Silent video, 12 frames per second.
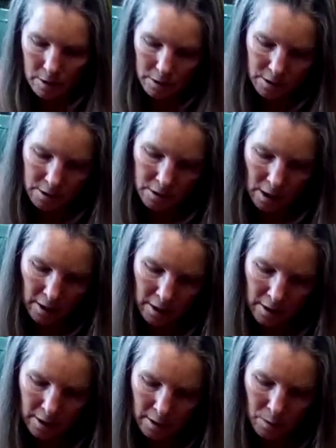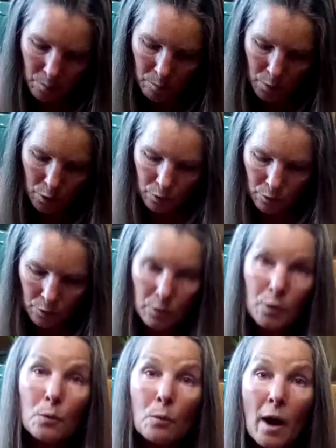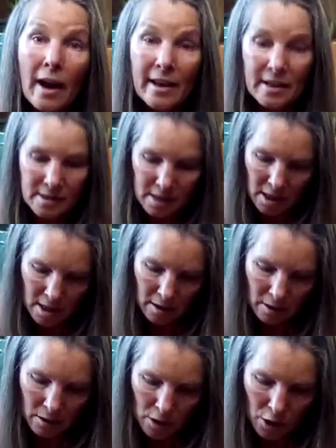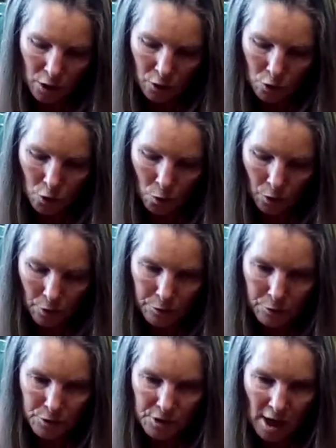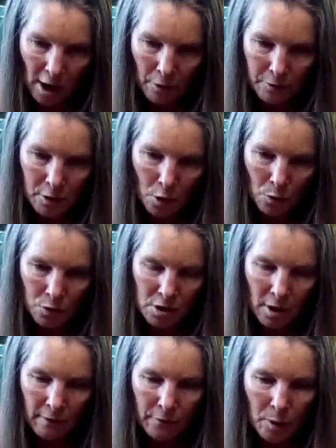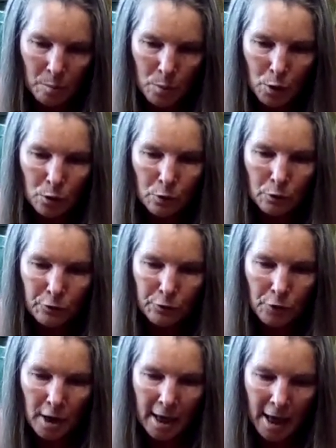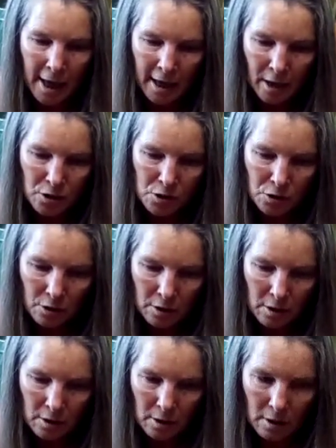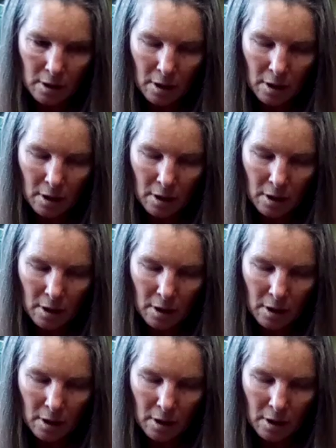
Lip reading: Sun, moon, rising, north or south nodes of the moon for Cancer.